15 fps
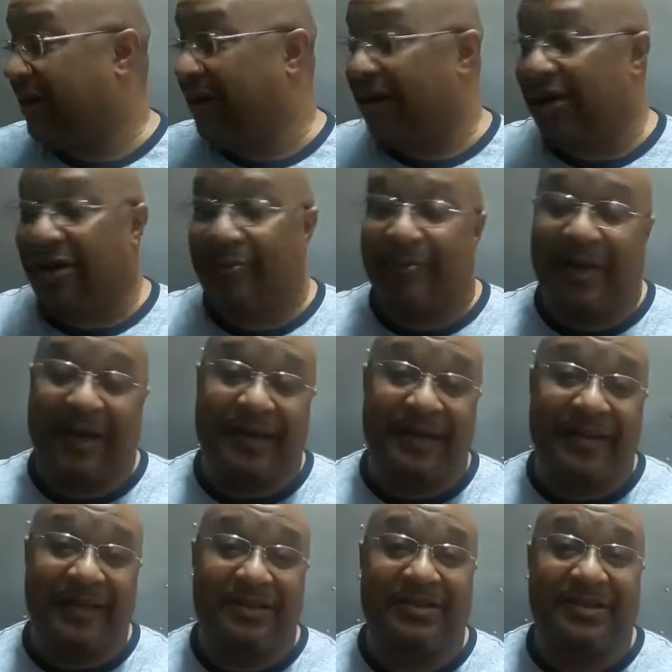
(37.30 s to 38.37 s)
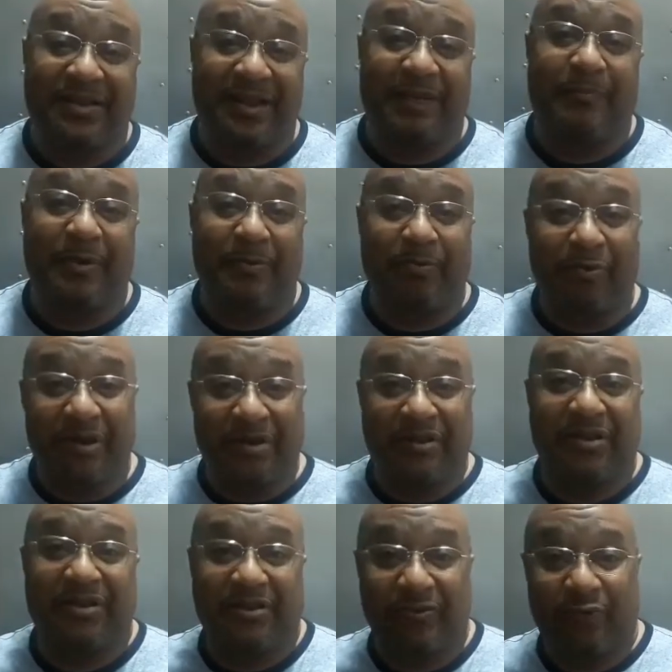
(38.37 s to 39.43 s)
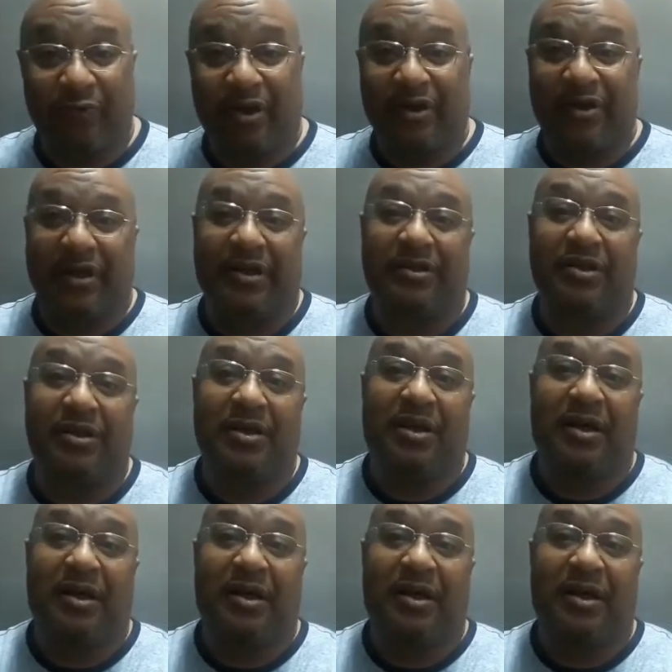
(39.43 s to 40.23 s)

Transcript: I eat, sleep, and breathe this and whatnot.